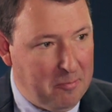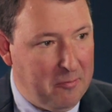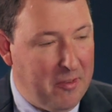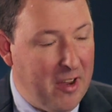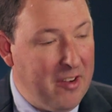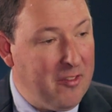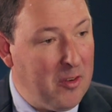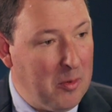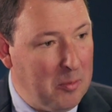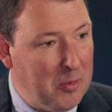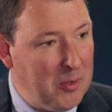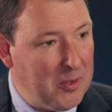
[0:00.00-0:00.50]

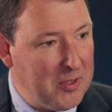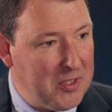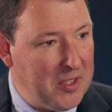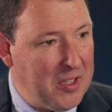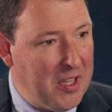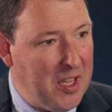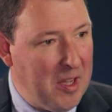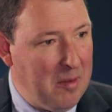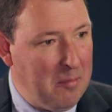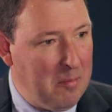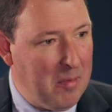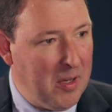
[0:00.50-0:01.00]
favorable to
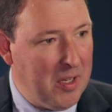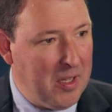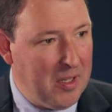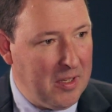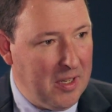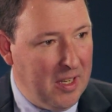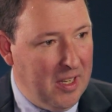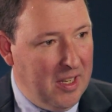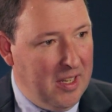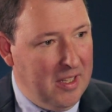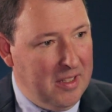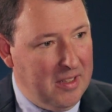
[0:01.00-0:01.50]
them,
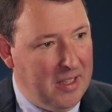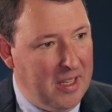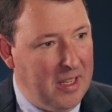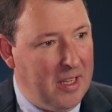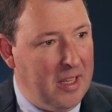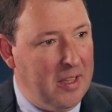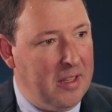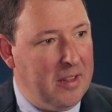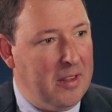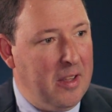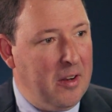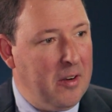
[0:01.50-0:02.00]
but they,
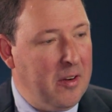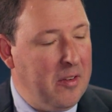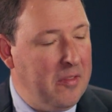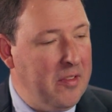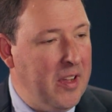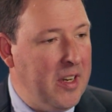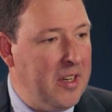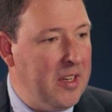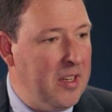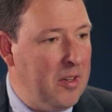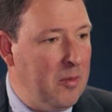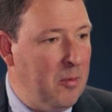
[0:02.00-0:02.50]
they're
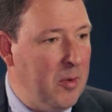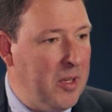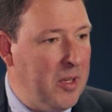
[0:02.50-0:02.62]
offended